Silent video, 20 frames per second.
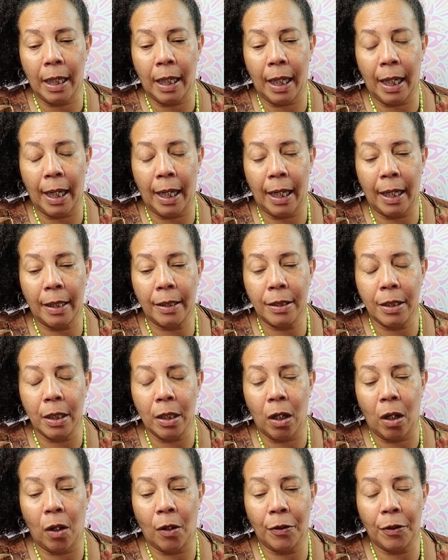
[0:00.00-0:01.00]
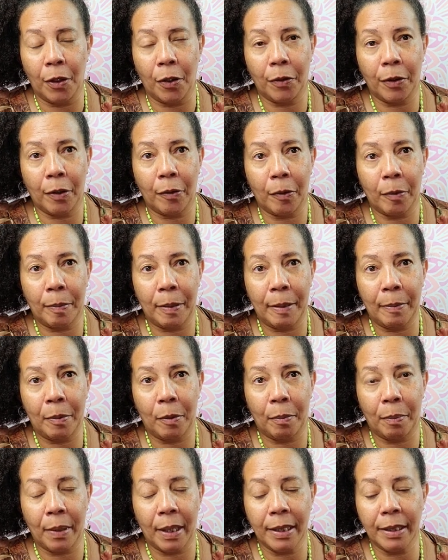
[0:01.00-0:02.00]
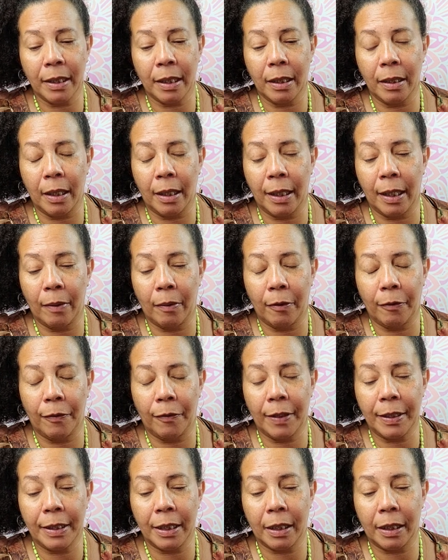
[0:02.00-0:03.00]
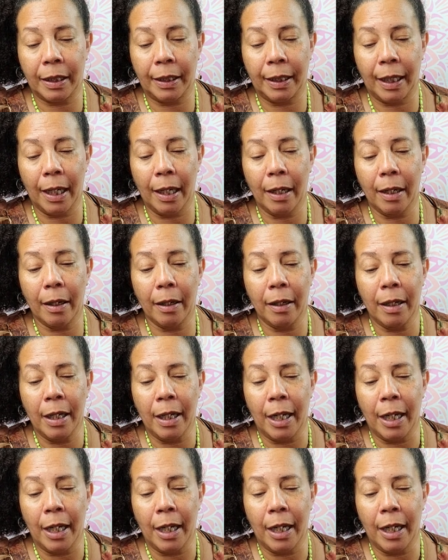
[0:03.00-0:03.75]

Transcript: And although there were people present and they were physically there,